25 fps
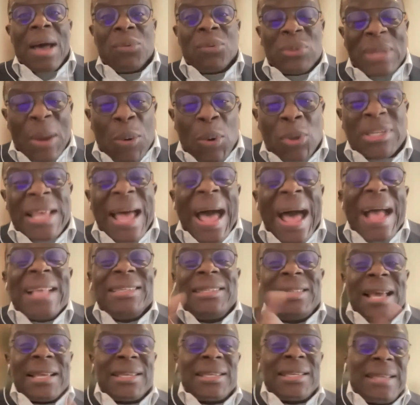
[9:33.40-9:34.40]
that was
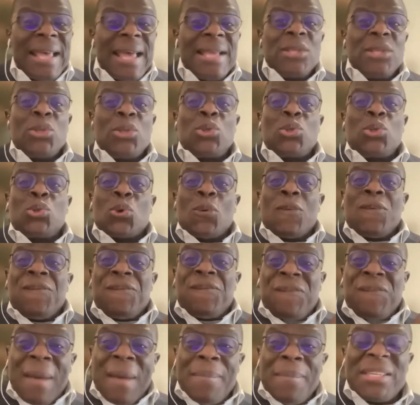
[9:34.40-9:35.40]
adjacent to
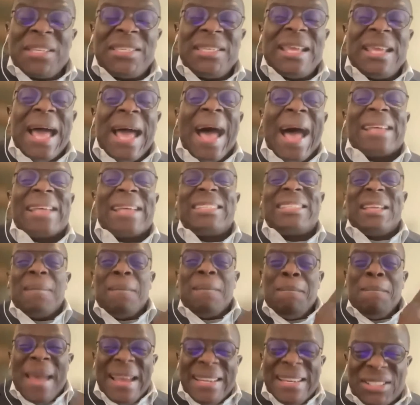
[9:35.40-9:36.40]
pharmacy as a
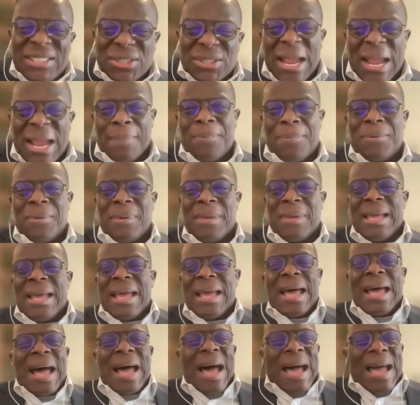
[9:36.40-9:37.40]
med rep,
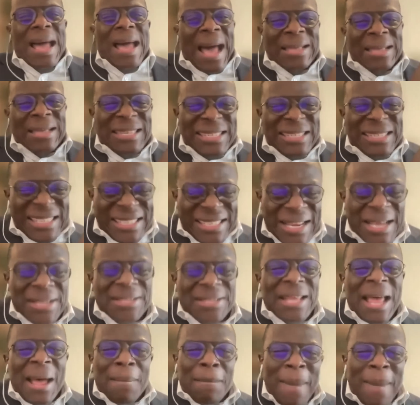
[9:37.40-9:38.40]
as a
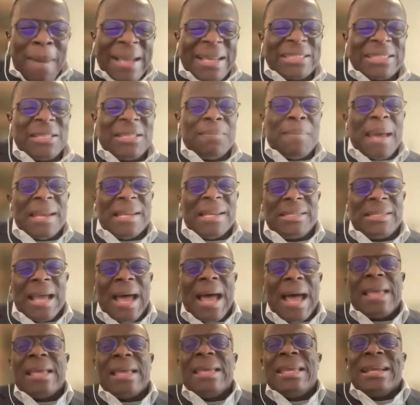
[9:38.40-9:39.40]
sales and marketing
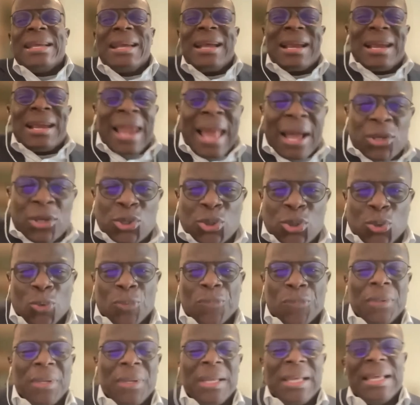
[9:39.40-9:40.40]
manager in Glaxo.
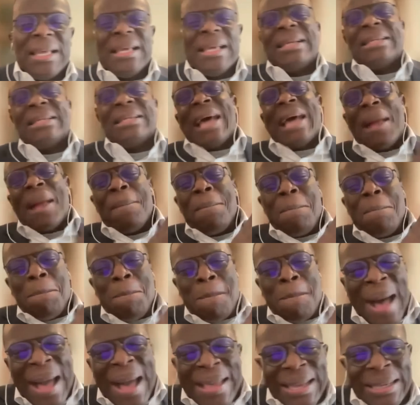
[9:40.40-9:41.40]
That
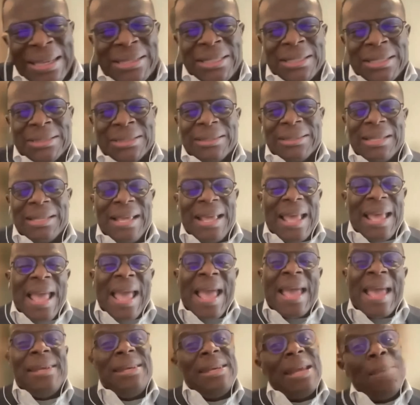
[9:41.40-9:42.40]
marketing
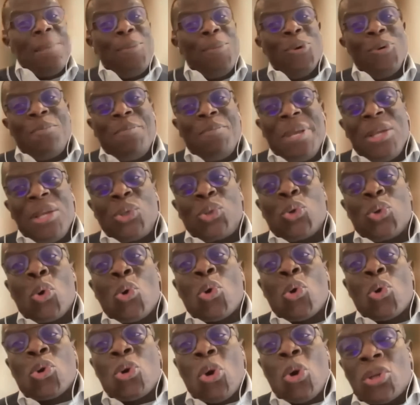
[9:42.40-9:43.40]
enabled me
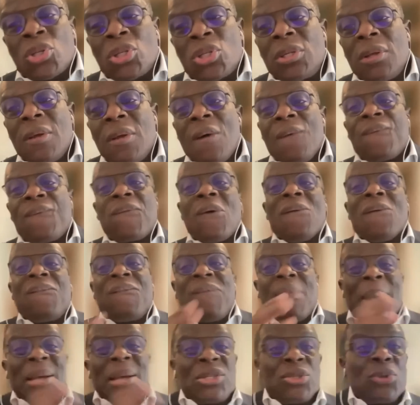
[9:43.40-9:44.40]
to cross from
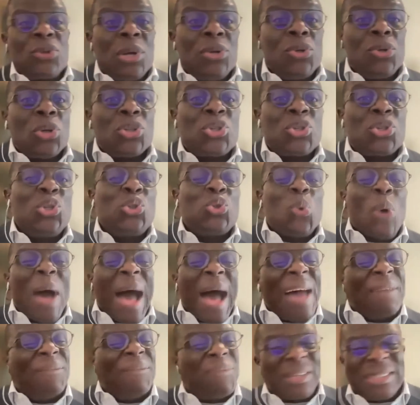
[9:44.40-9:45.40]
pharmaceutical industry to
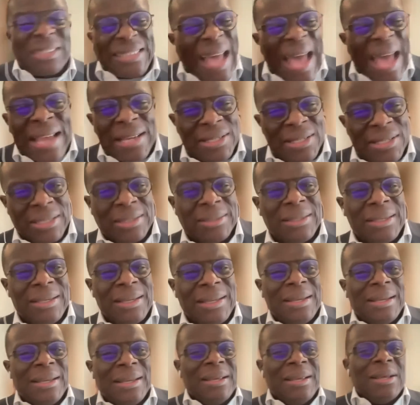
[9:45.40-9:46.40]
advertising
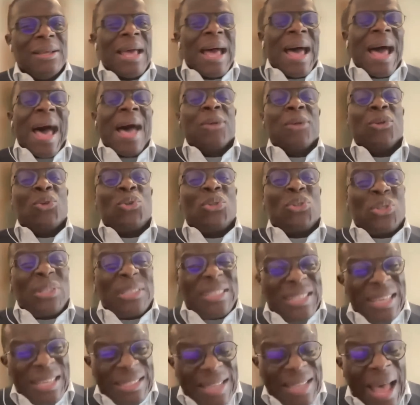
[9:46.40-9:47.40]
and
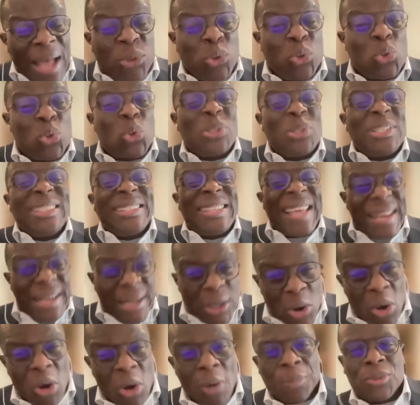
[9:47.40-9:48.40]
later to
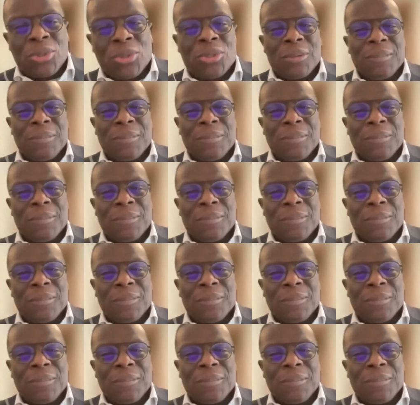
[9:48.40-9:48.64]
telecoms.